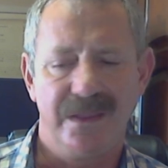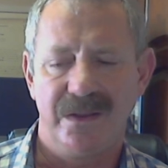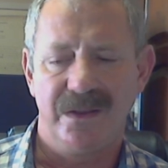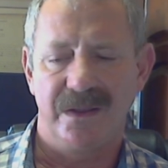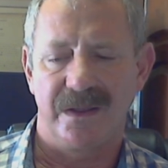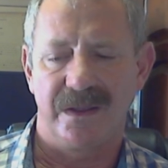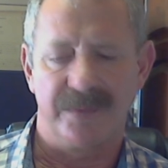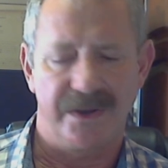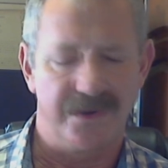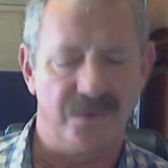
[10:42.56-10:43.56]
I don't
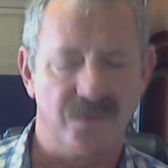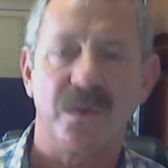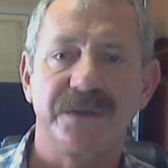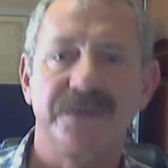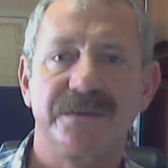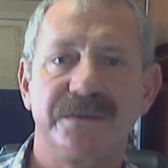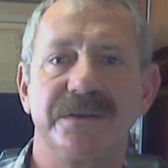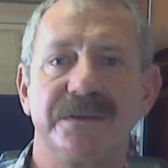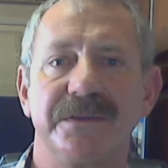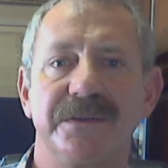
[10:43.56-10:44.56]
know what
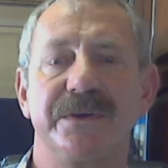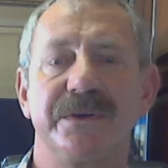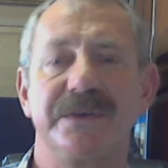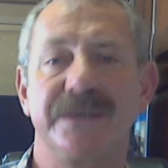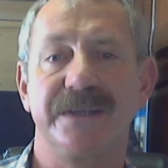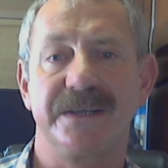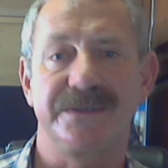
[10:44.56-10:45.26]
the person does,